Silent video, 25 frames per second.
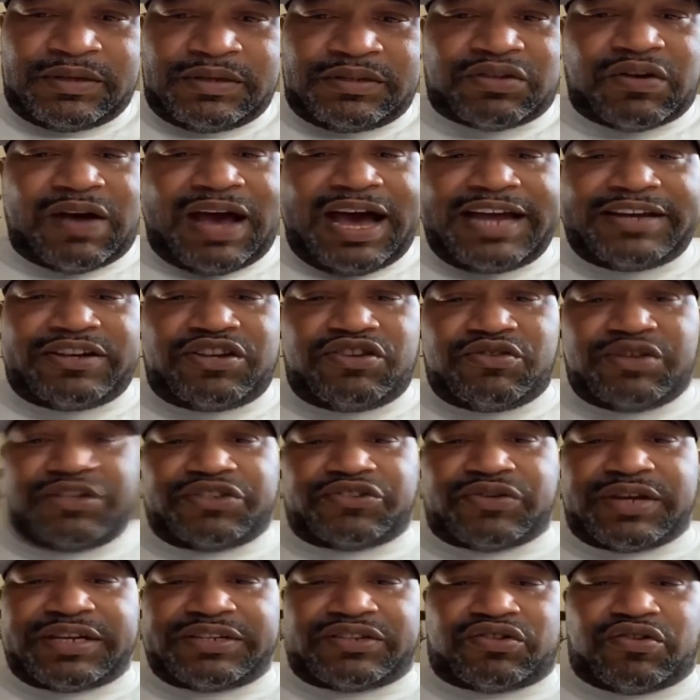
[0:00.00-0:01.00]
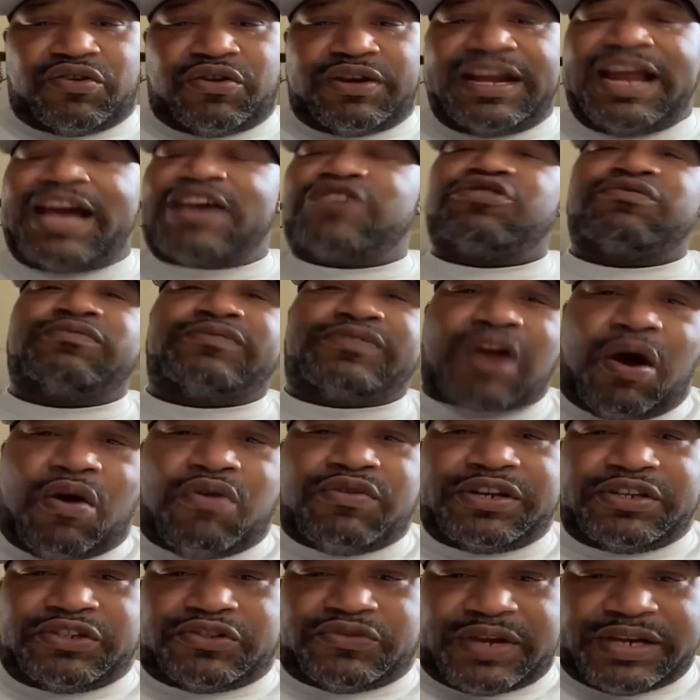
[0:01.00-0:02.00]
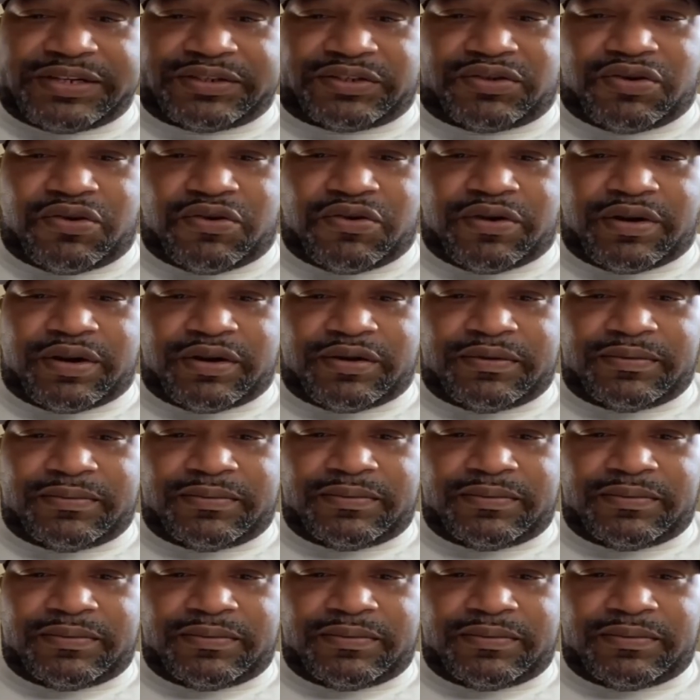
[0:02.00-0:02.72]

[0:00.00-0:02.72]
So how do you address Tory? Now, you don't address Tory.